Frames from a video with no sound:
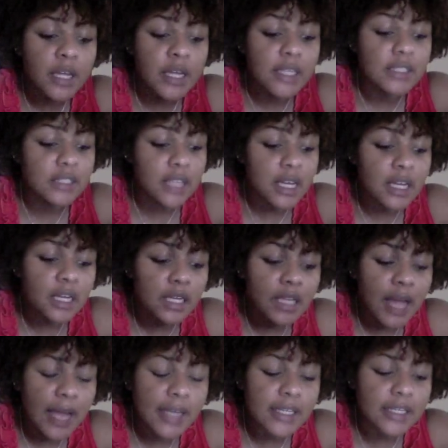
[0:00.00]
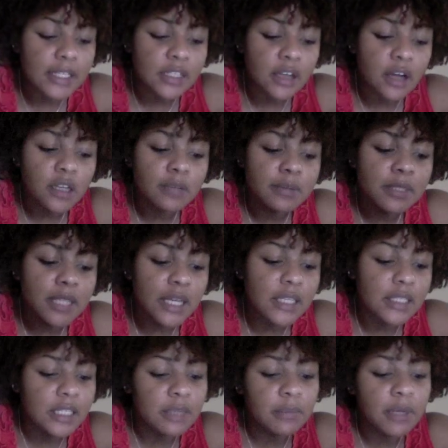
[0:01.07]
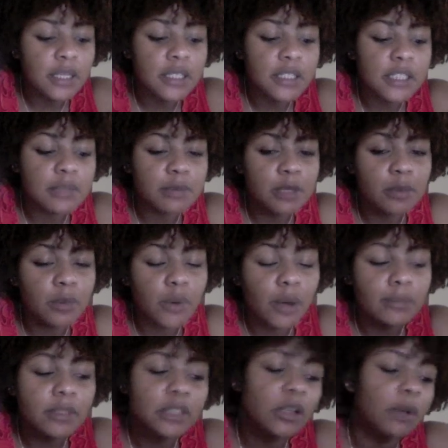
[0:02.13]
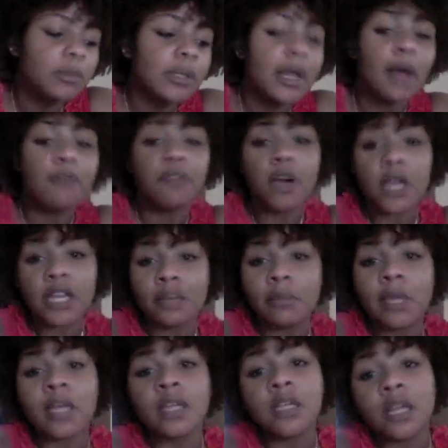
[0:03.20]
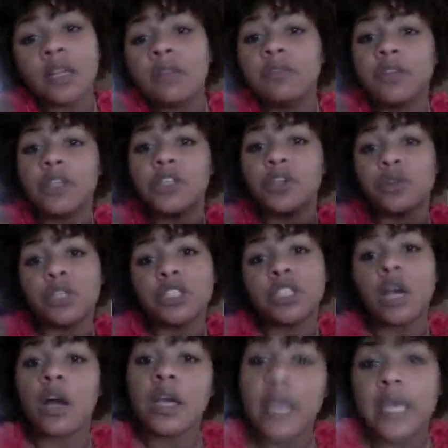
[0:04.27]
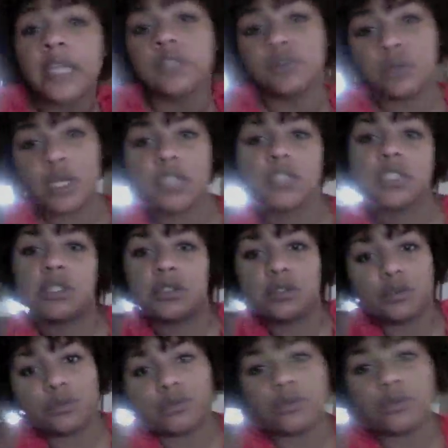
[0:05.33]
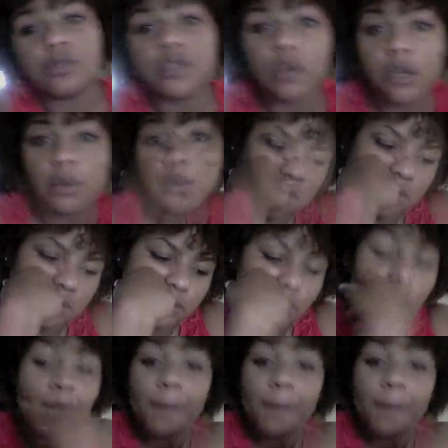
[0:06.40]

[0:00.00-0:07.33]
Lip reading: Instead of like getting all upset and emailing these people, I'm just gonna be like, fuck it and make another video that y'all can't do that shit to. So here we go.